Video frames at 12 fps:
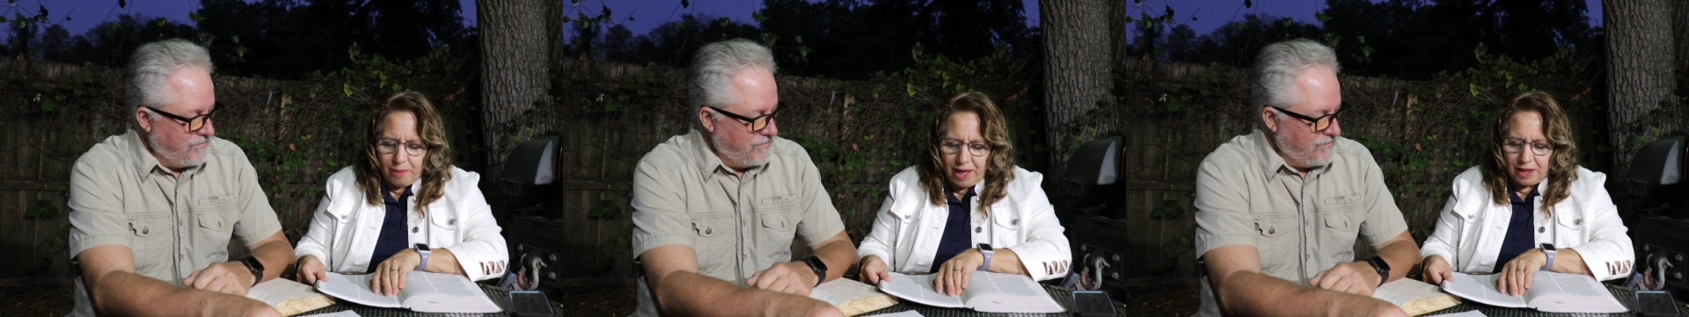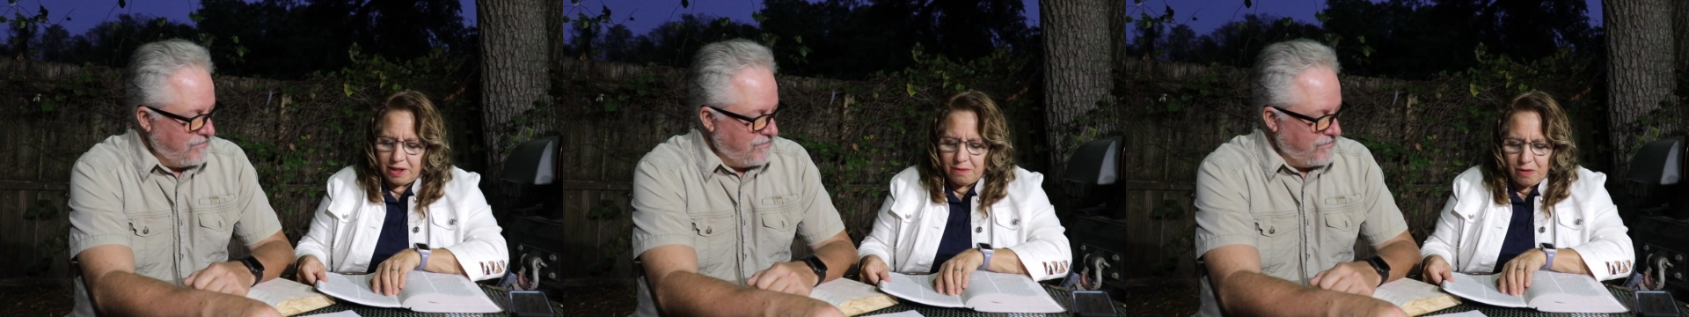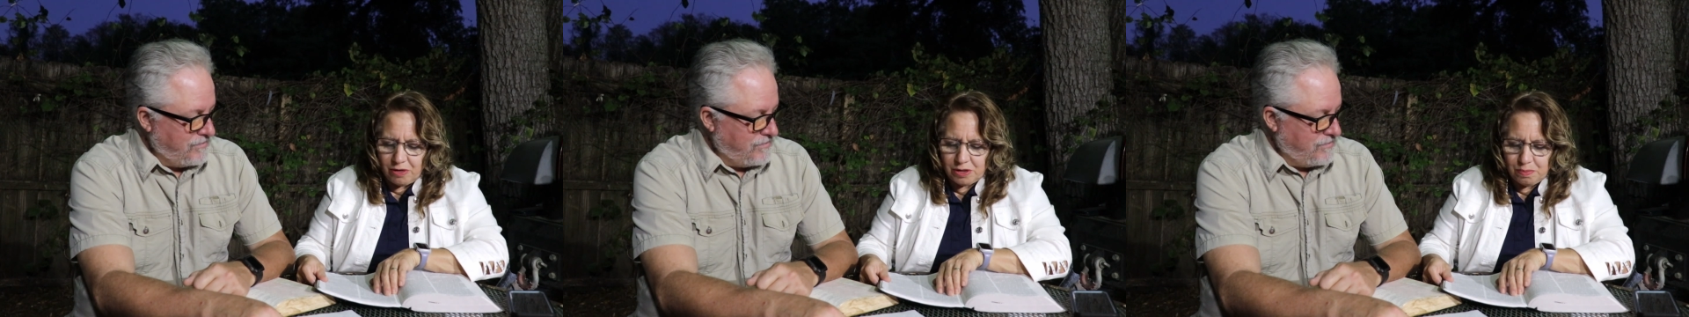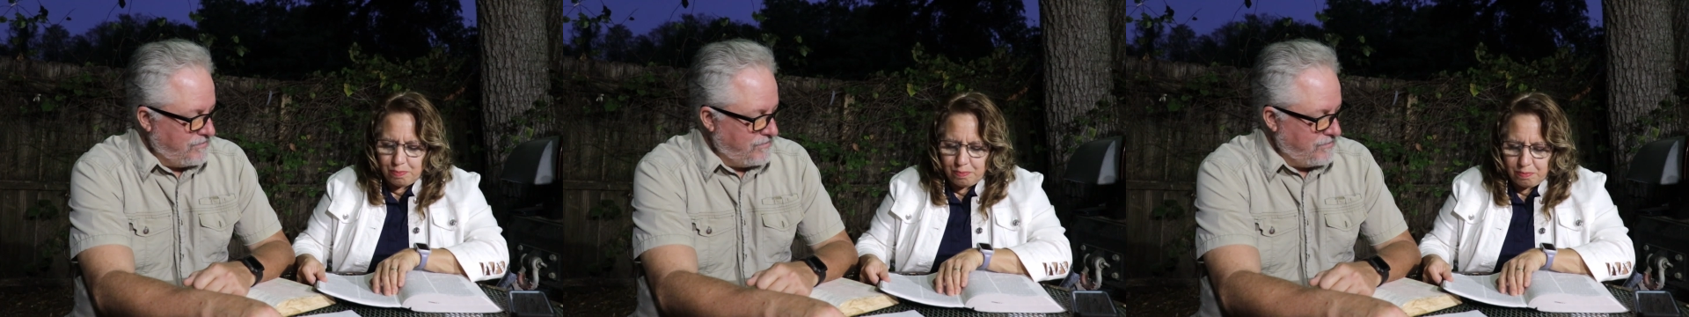Speaker 1: men the
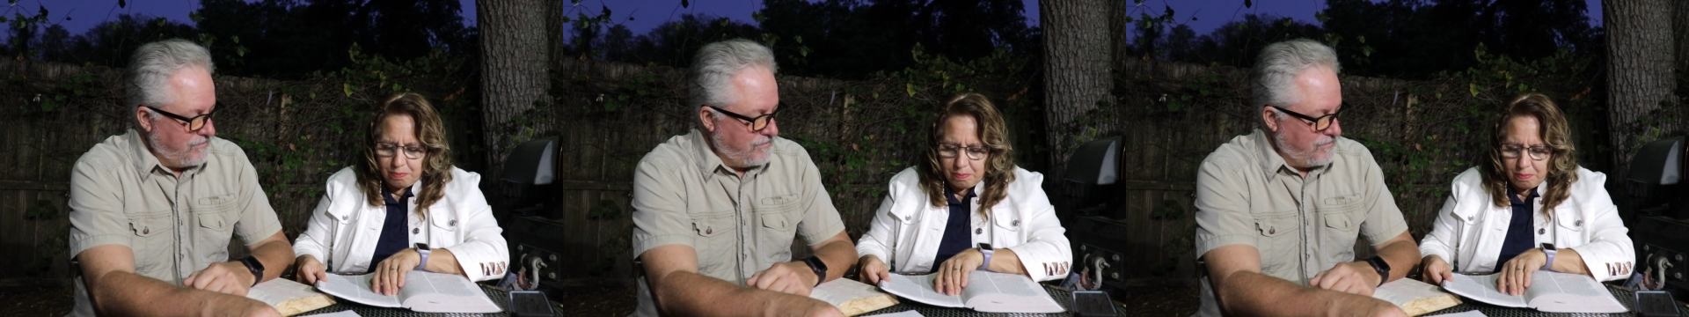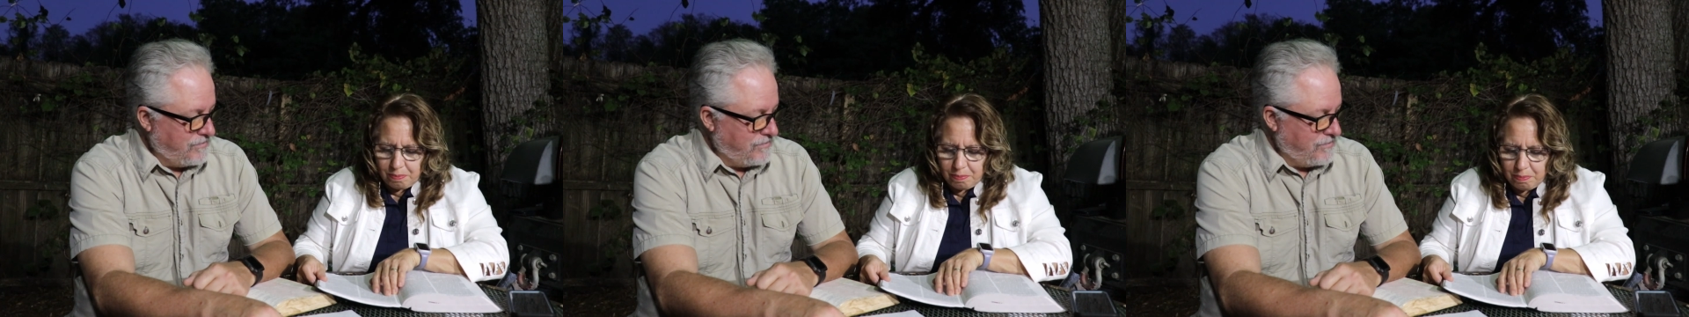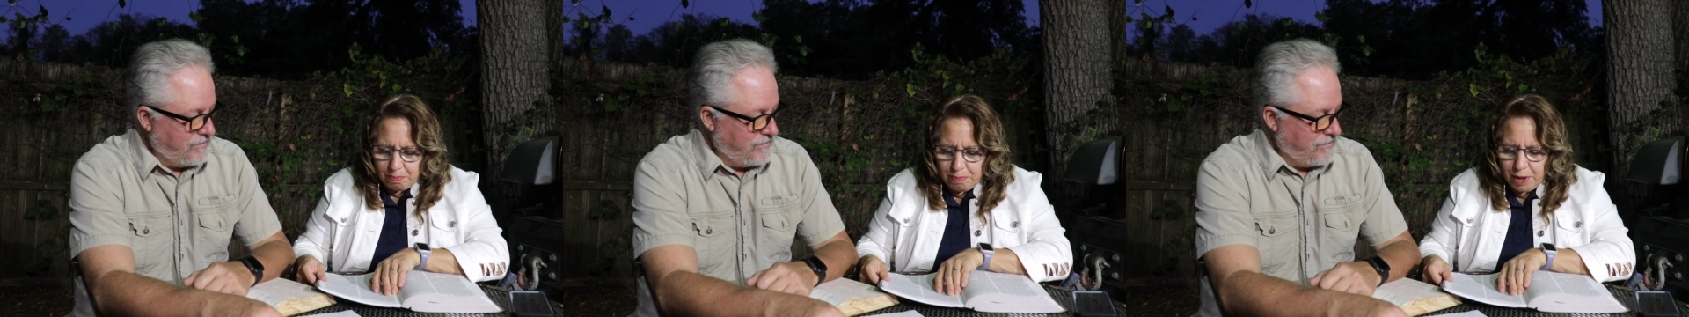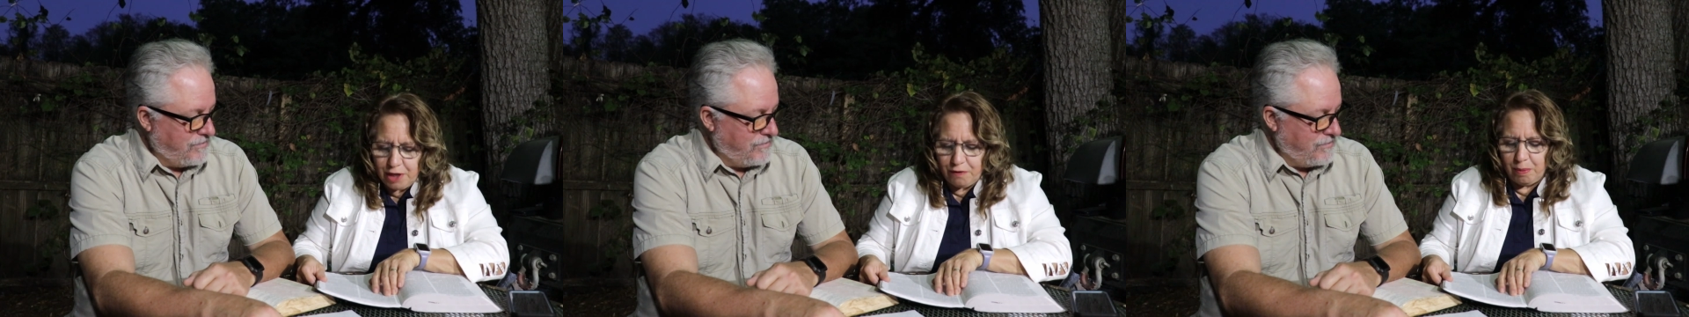most
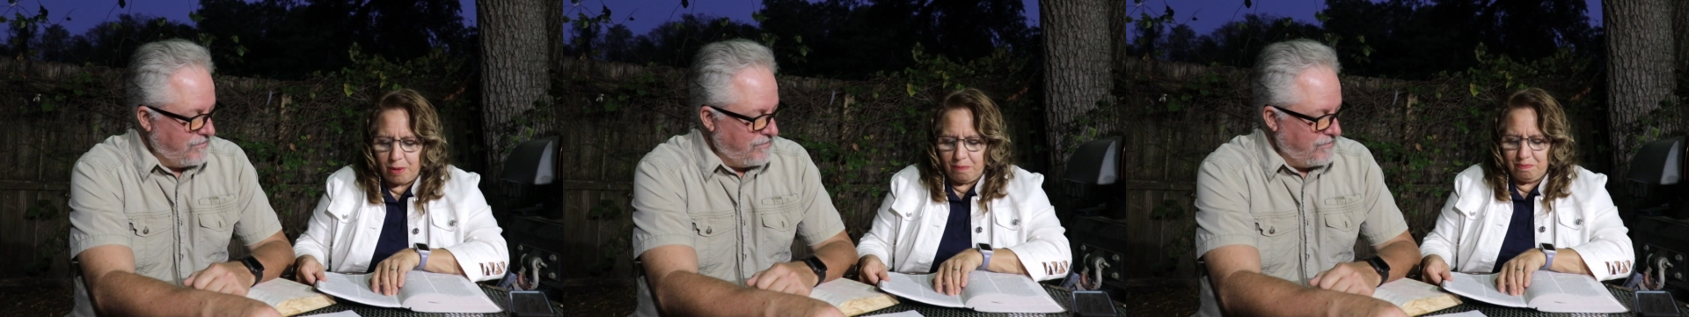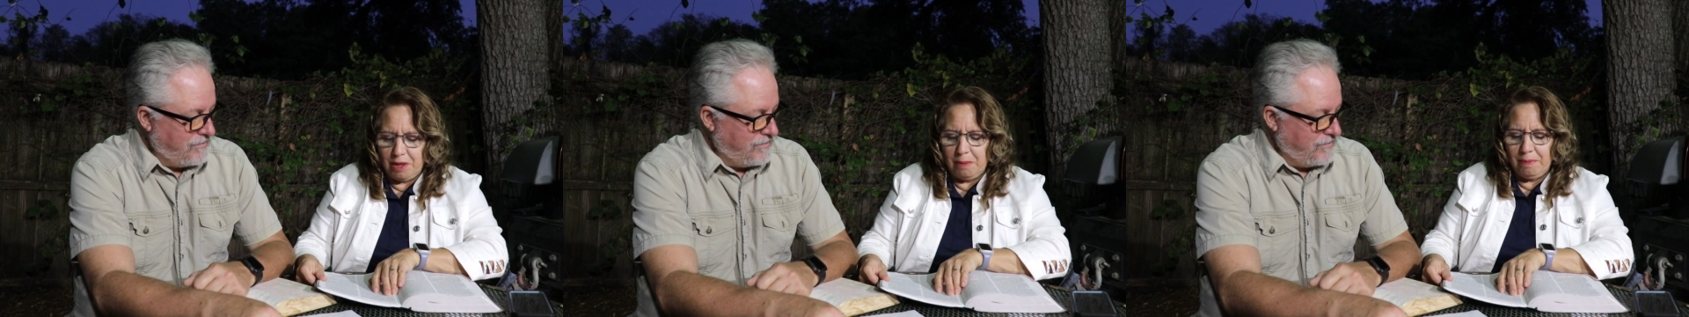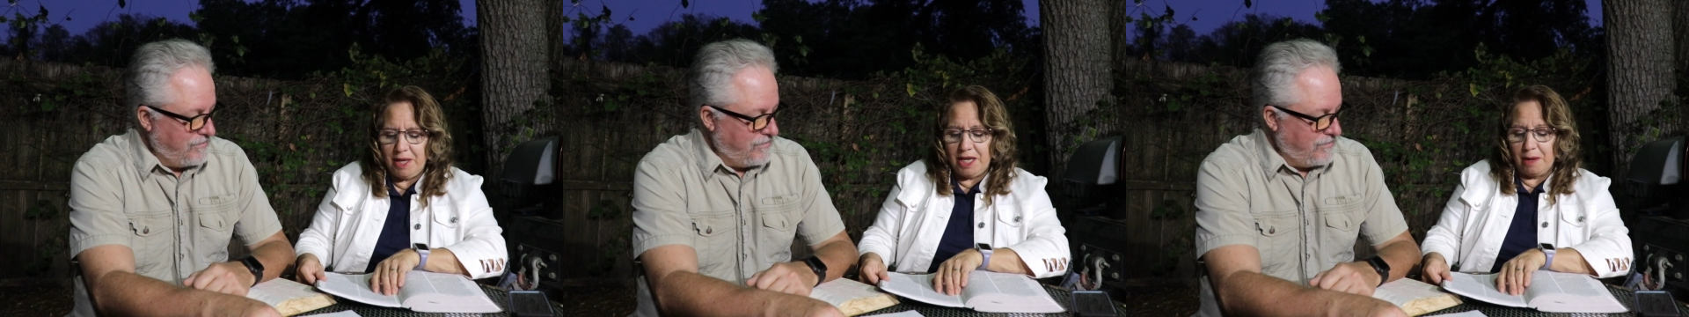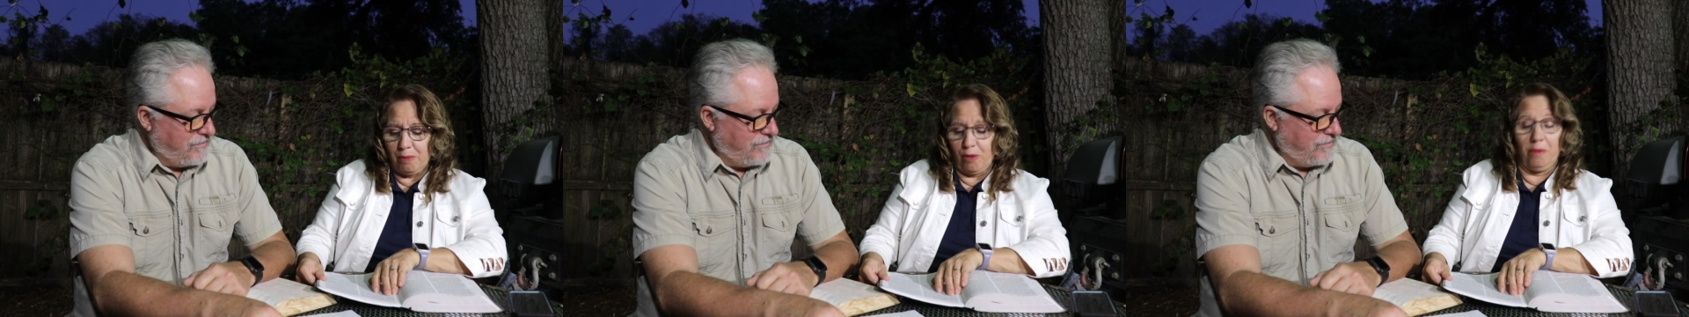pitiable.
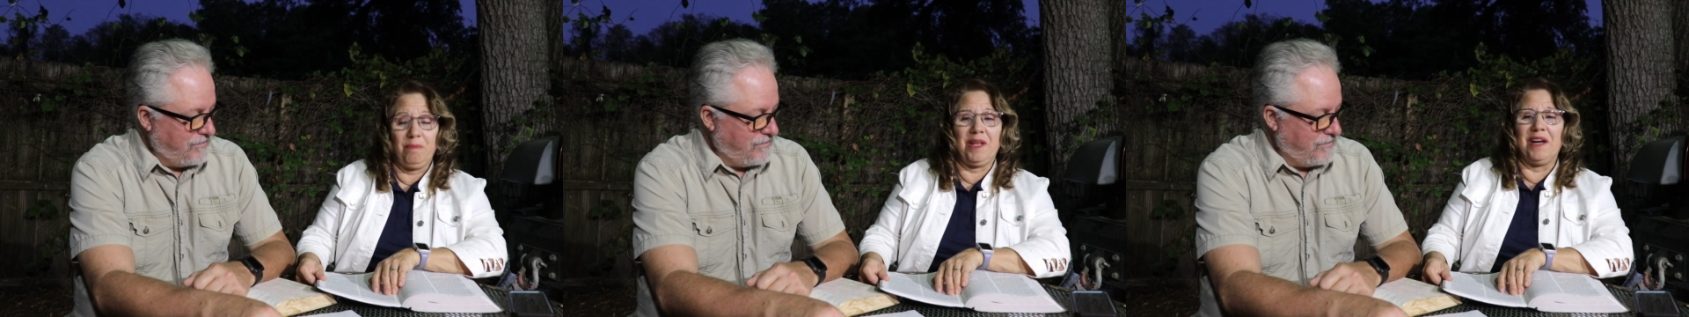Pitiable.